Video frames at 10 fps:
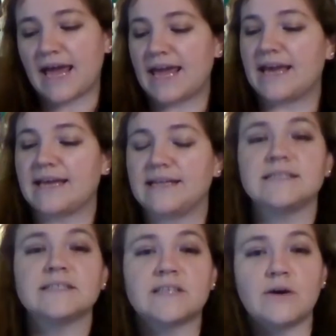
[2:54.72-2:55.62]

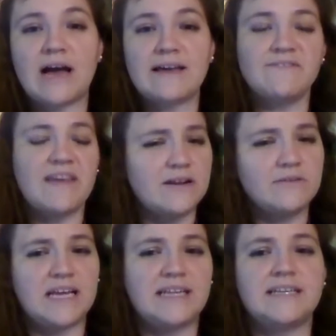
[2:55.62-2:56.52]
And so I
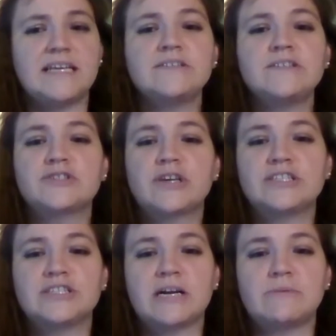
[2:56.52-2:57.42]
found an
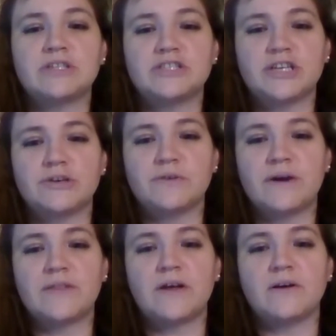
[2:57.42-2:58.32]
illustration I want to show you.
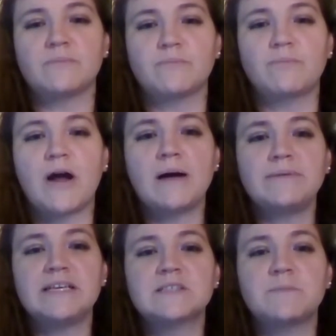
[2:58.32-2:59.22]
I thought
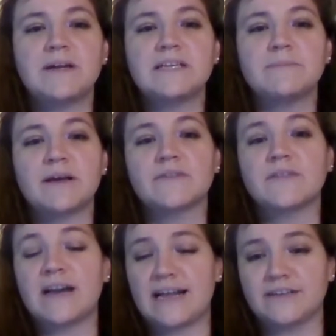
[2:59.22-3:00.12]
probably explained it better
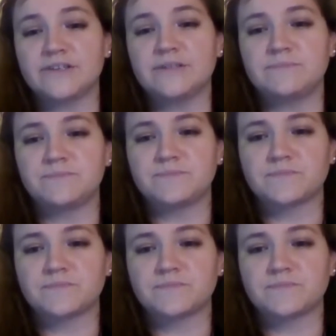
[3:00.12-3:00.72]
than I could.